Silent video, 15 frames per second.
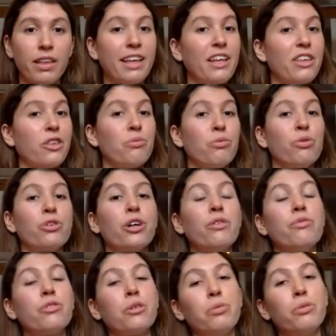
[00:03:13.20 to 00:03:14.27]
The more
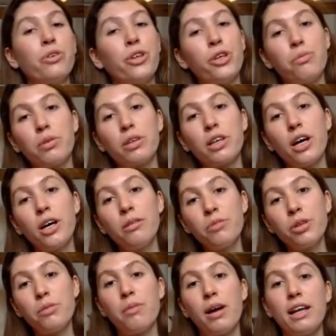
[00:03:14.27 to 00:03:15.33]
comfortable you become, you
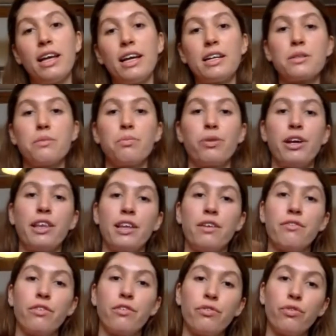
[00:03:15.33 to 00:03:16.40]
might like to breathe in
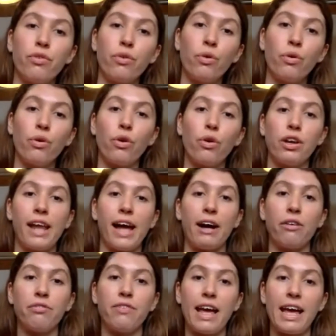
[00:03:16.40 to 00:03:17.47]
for 4 and out
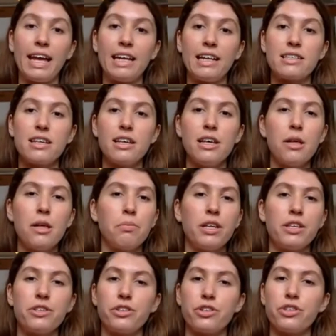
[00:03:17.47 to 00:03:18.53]
for 8, but it's
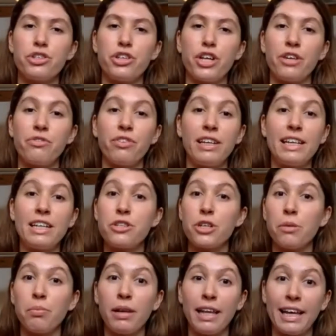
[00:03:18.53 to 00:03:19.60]
just generally
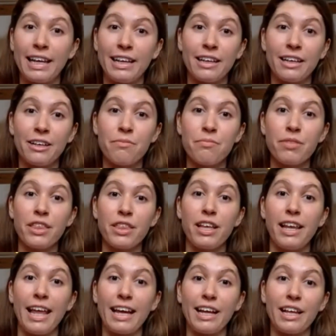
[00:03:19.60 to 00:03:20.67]
doubling the
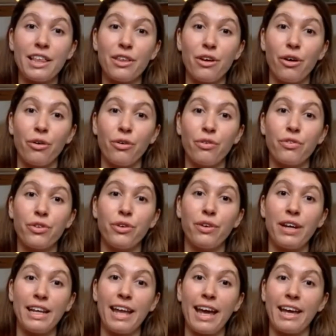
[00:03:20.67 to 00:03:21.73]
length of your
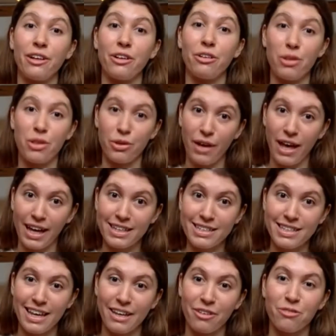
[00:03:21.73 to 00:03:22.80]
inhale with your
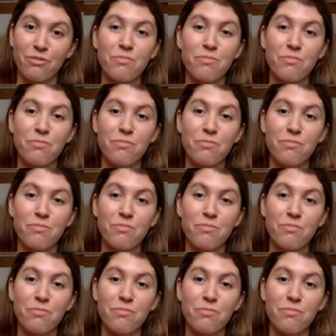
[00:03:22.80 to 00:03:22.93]
exhale.